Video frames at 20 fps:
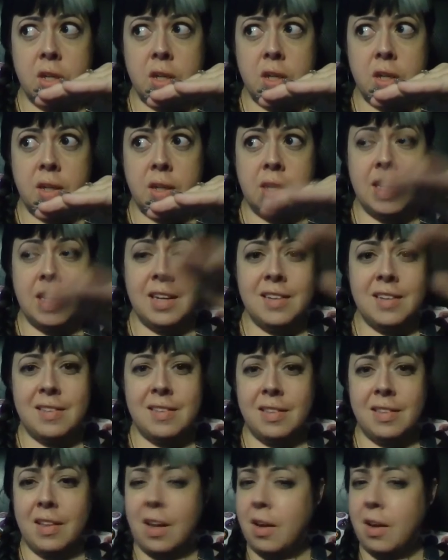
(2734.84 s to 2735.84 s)
kids
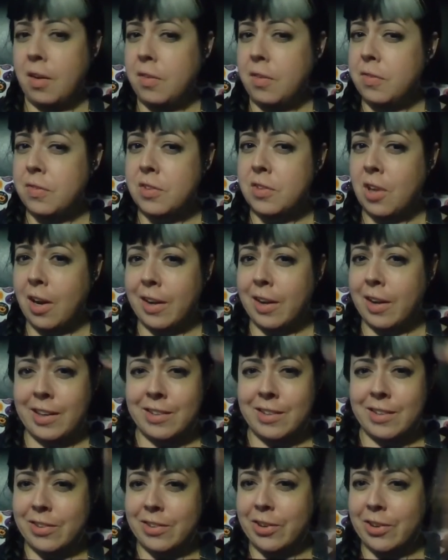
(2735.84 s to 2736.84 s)
love
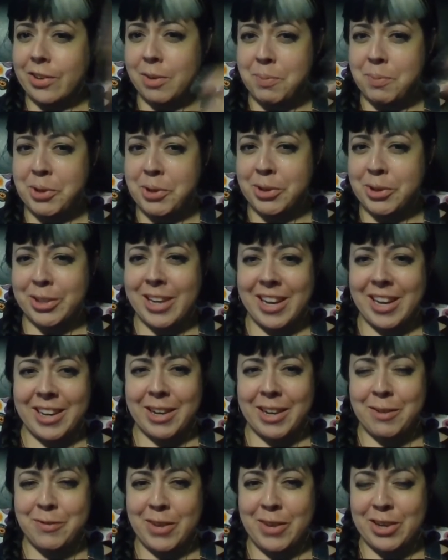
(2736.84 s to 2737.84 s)
talking to their computer kind
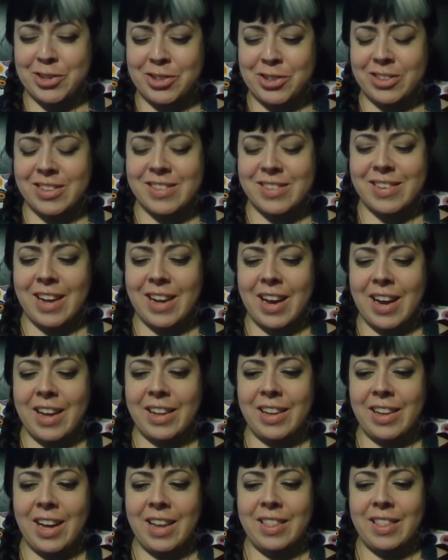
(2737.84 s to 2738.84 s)
of confessional
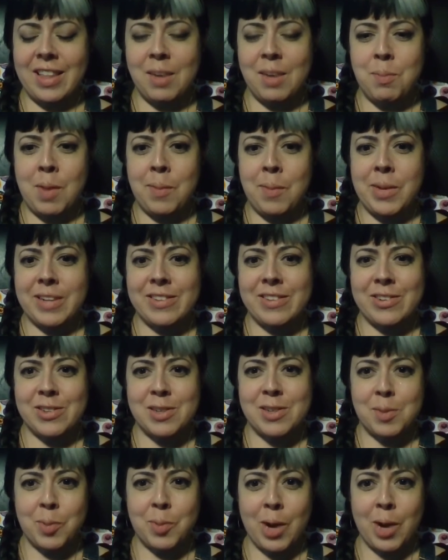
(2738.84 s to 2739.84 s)
style. I think maybe it's
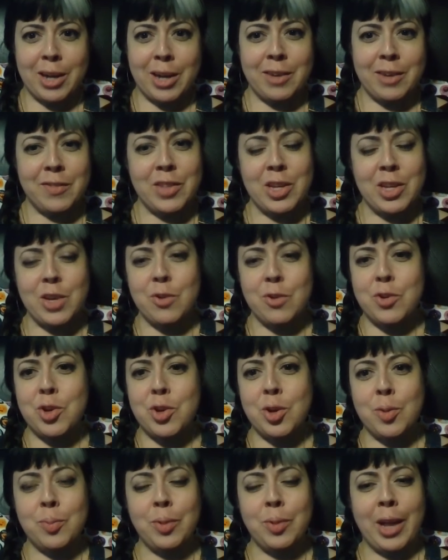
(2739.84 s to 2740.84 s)
just a product of the
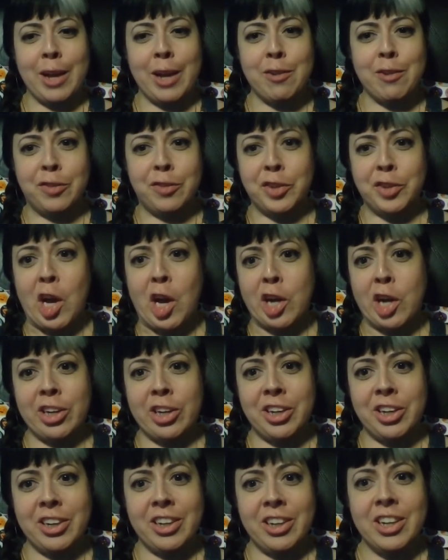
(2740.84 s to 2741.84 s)
YouTube like
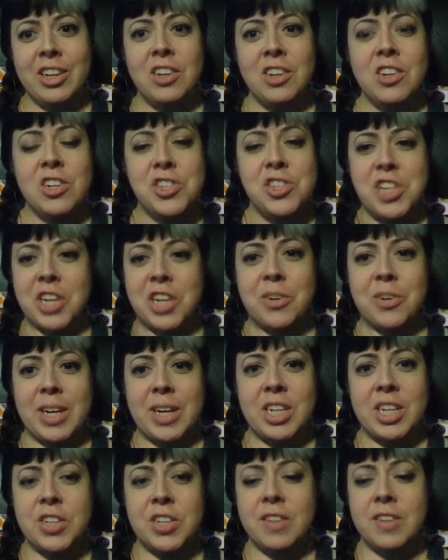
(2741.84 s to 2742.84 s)
vlogger
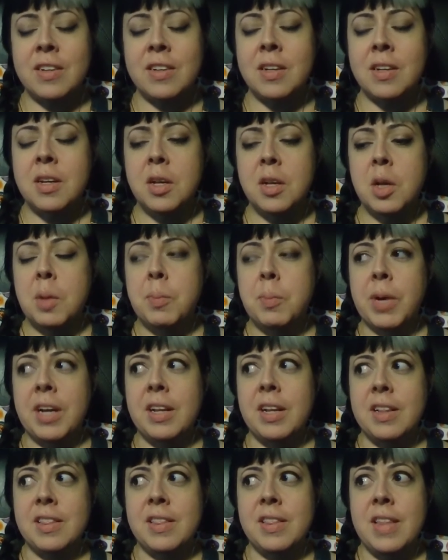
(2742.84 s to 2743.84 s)
generation,
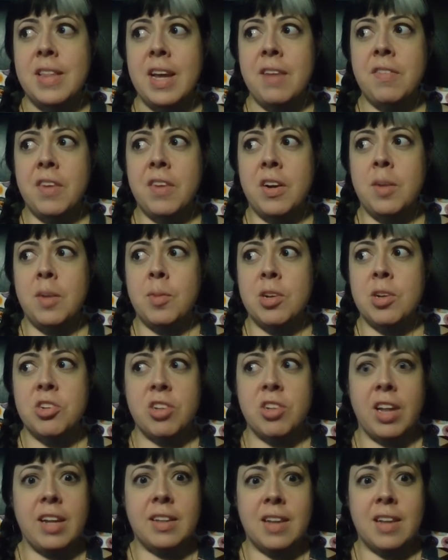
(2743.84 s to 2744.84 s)
but they very
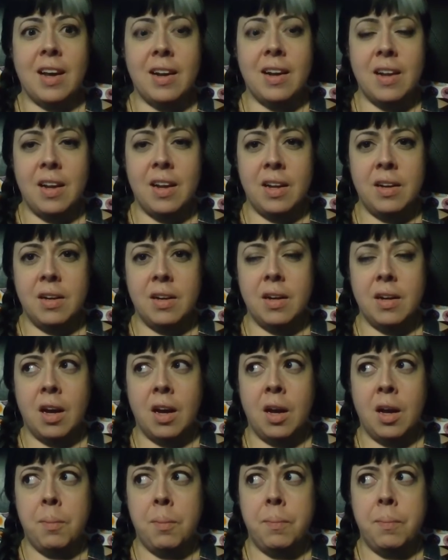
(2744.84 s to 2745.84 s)
much like that. And
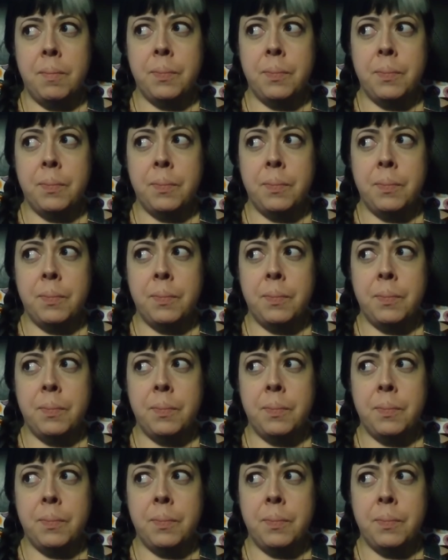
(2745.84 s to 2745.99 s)
um,